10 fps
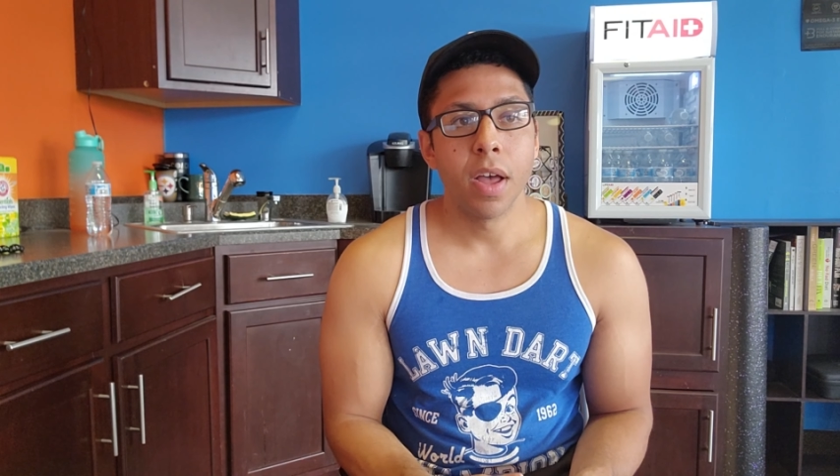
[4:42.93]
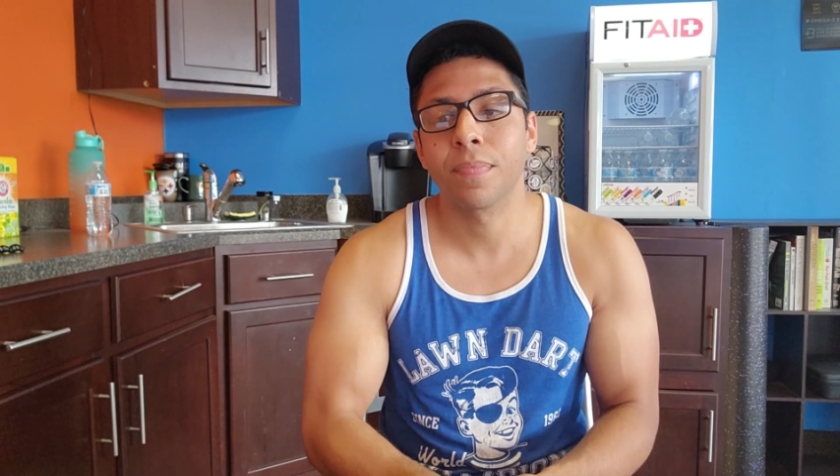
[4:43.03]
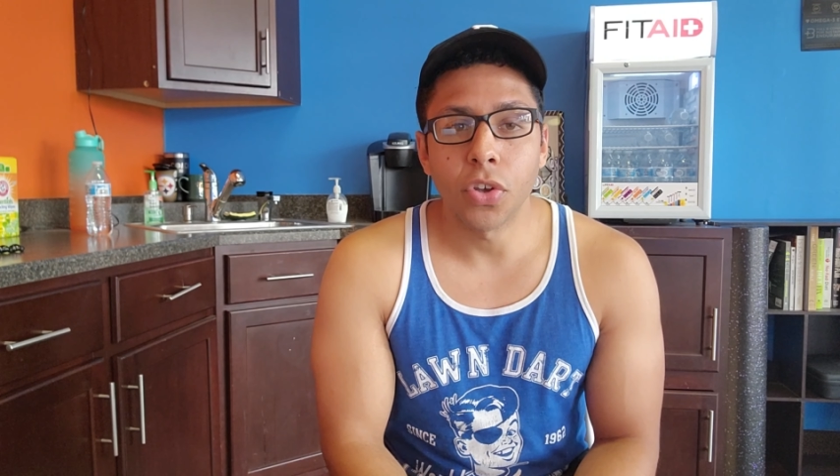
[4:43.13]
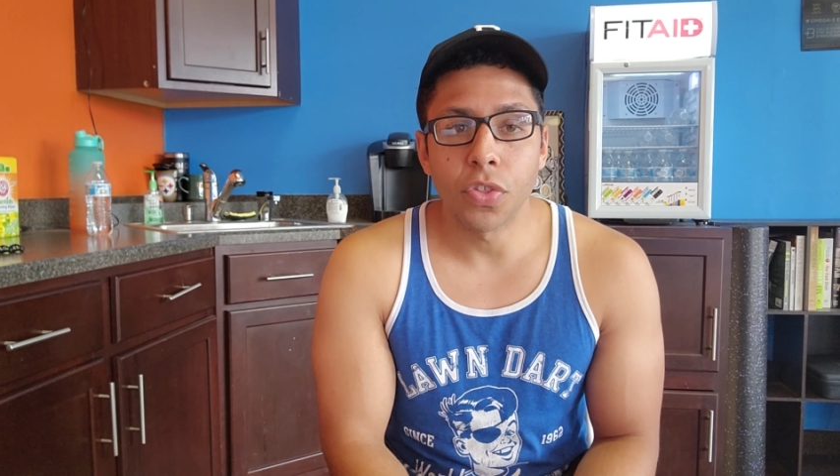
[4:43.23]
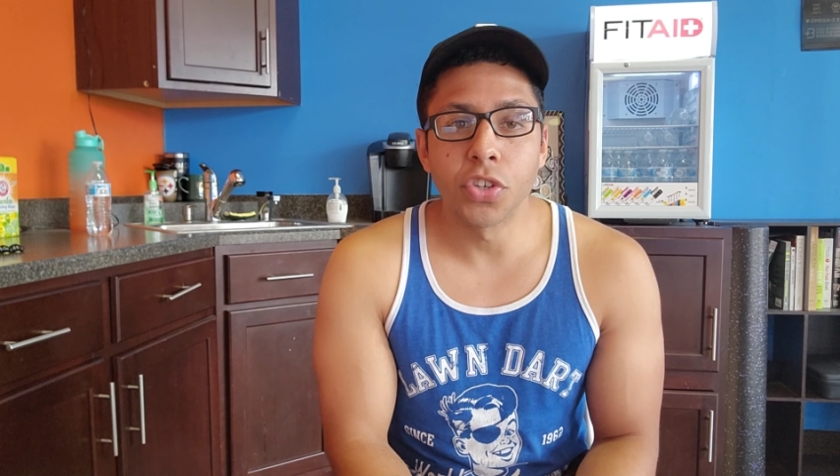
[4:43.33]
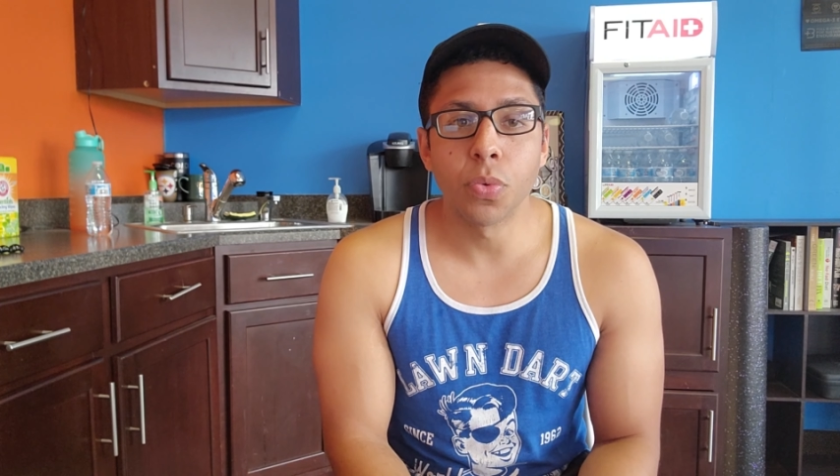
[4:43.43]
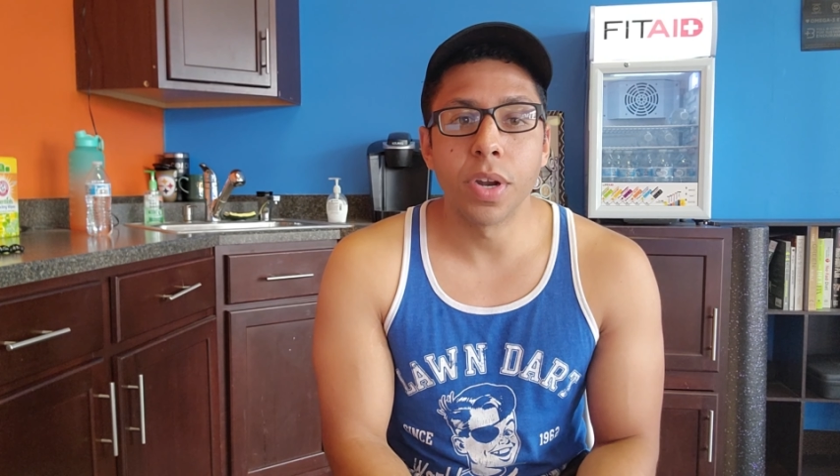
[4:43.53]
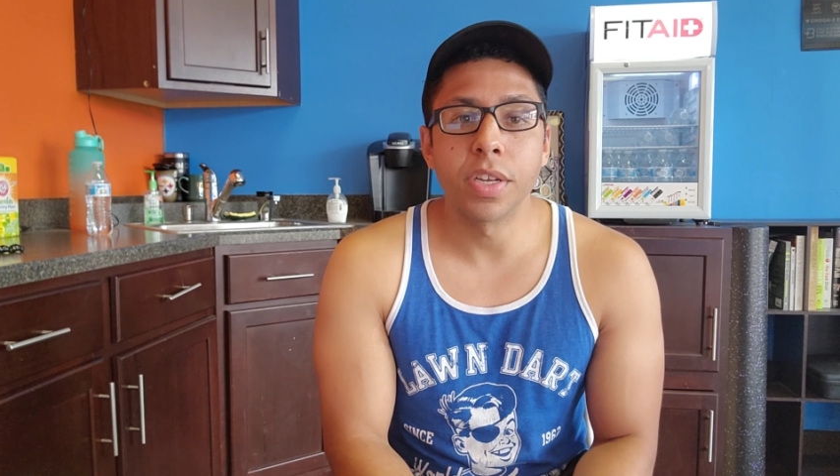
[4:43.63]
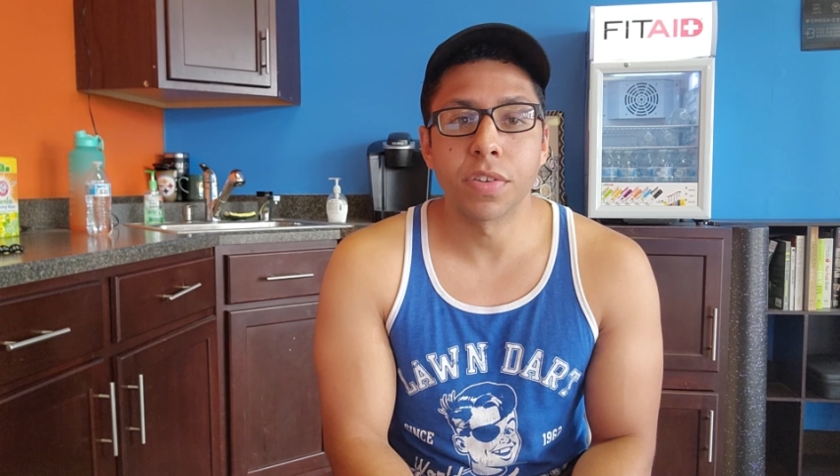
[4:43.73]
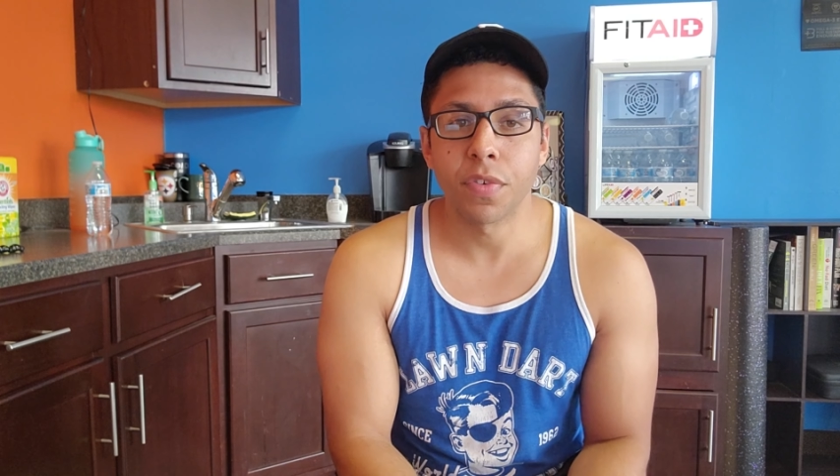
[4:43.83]
So this
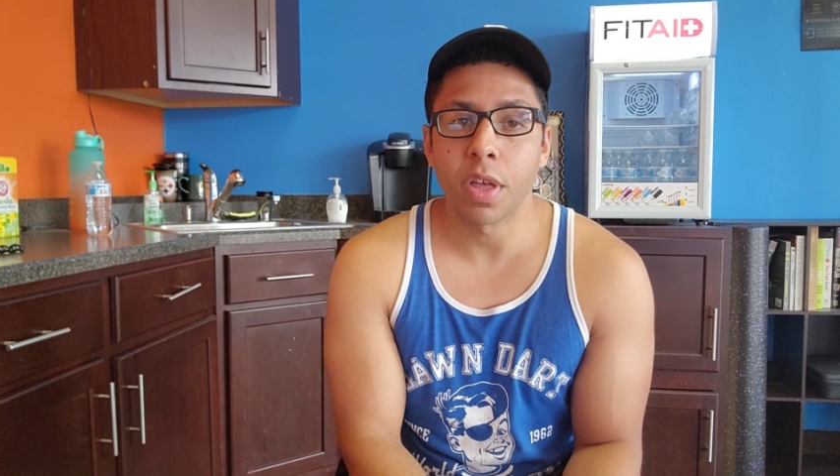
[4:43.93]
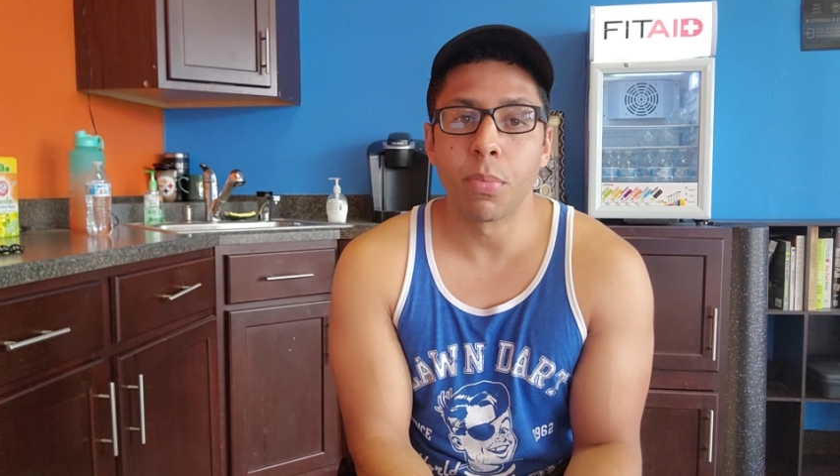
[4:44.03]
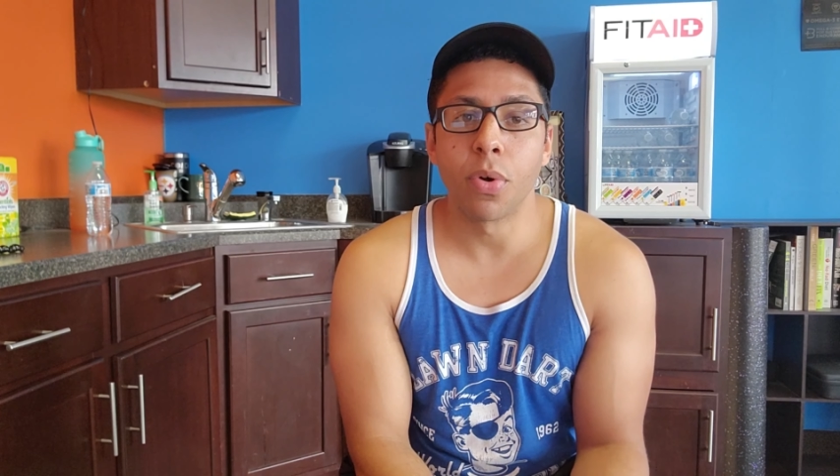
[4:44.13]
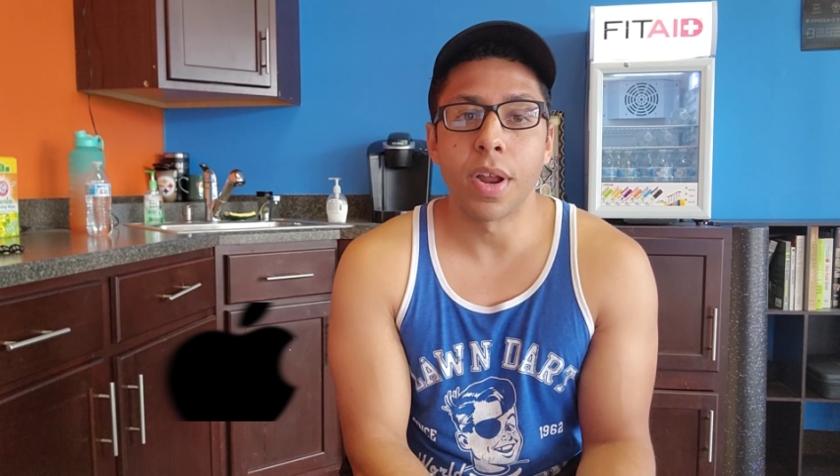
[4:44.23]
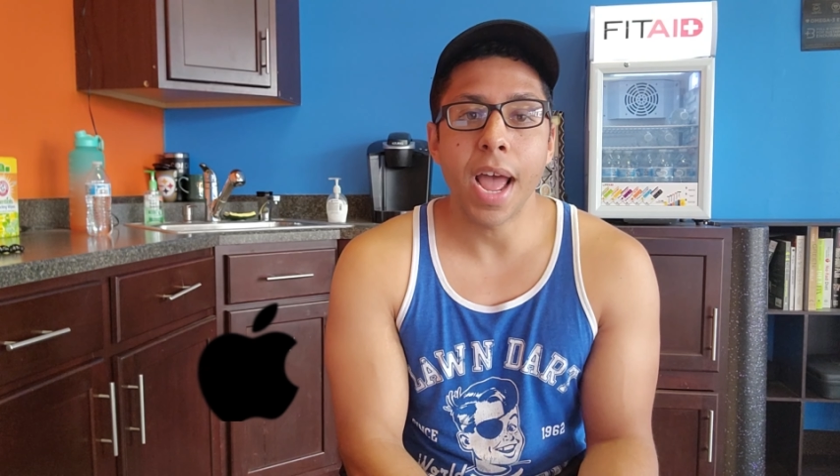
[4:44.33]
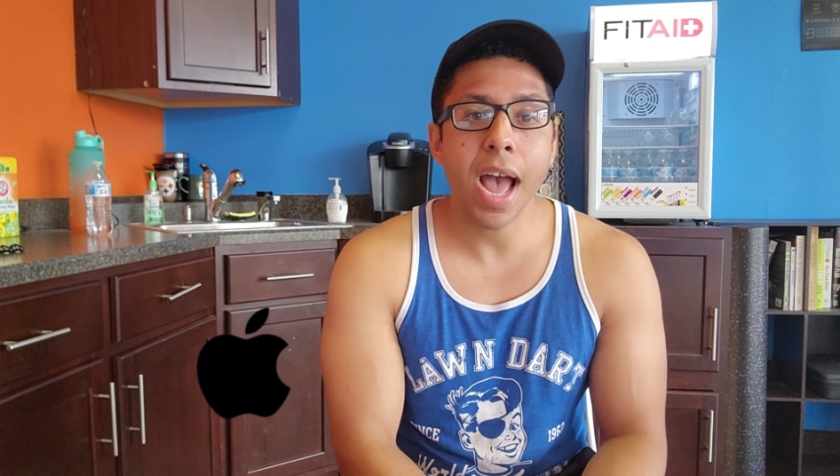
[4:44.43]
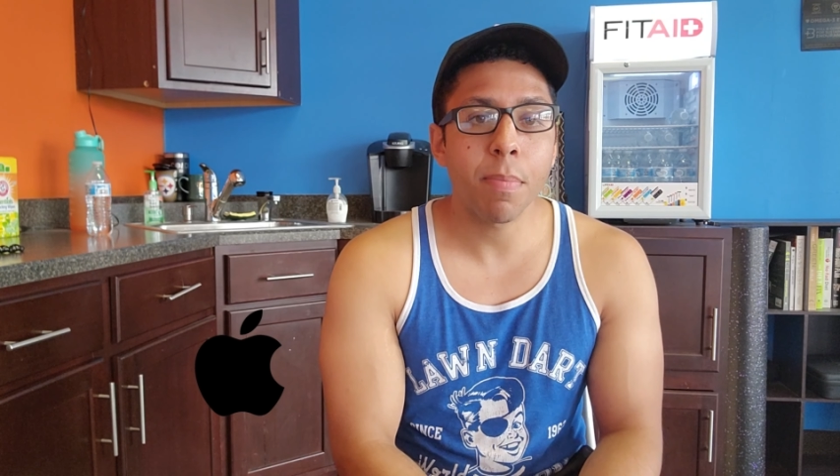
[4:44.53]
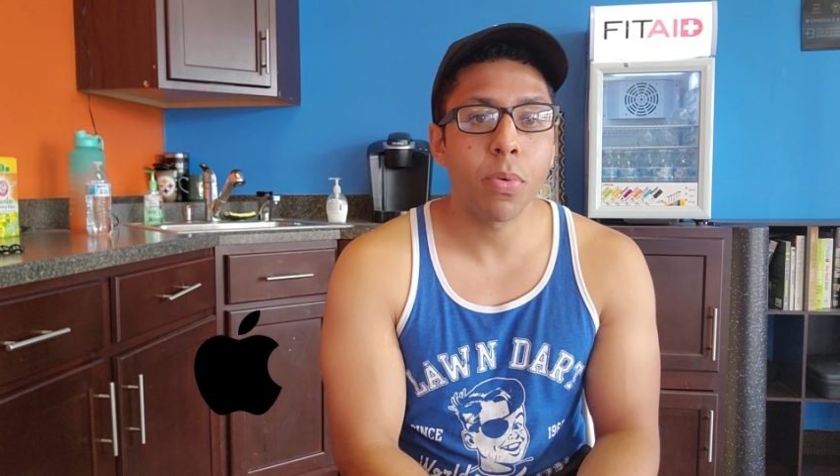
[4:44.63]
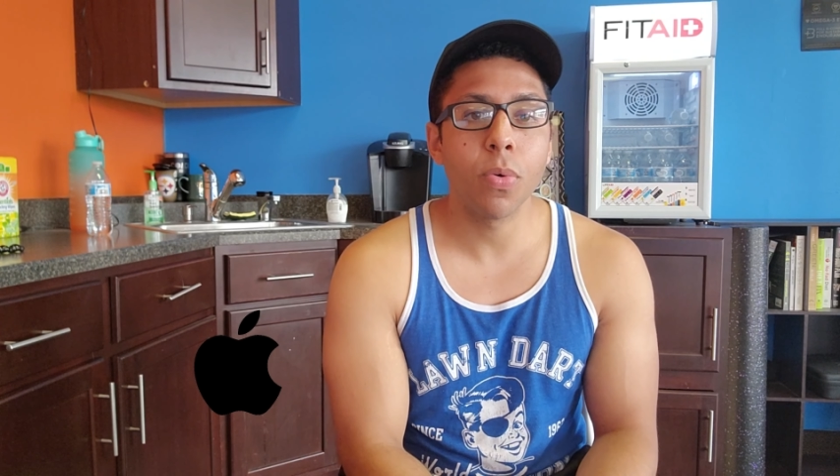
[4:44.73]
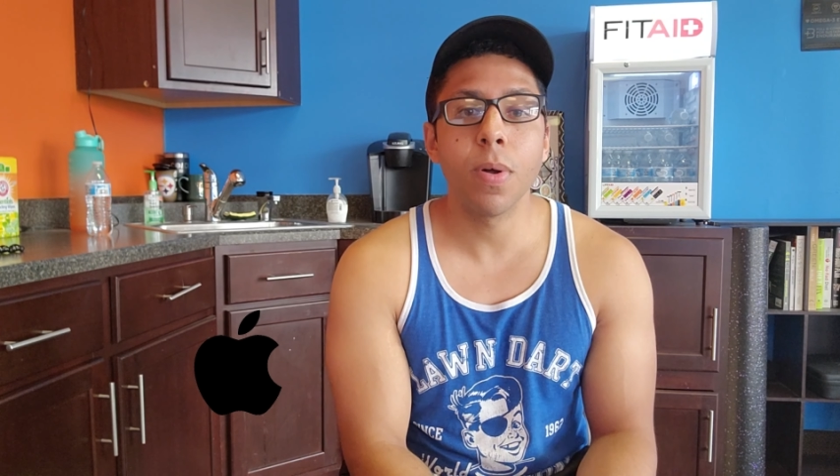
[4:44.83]
one is available on
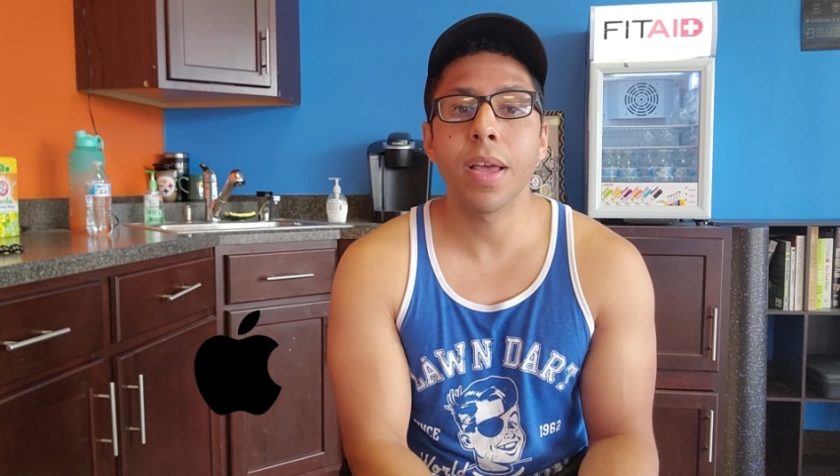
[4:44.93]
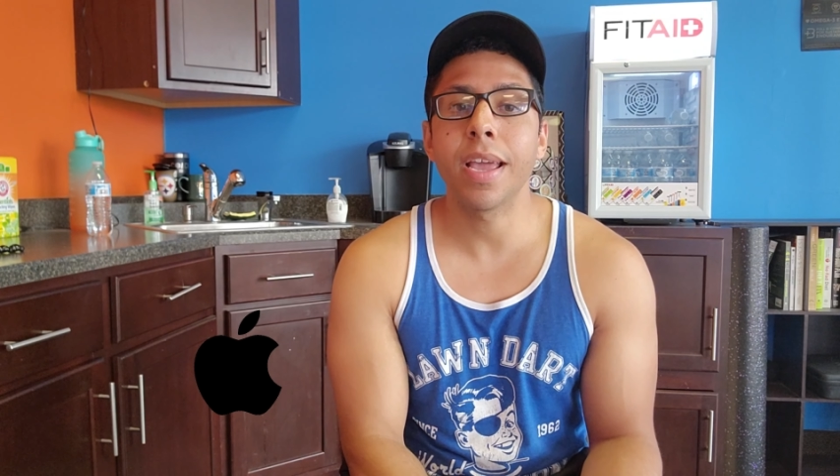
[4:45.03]
Apple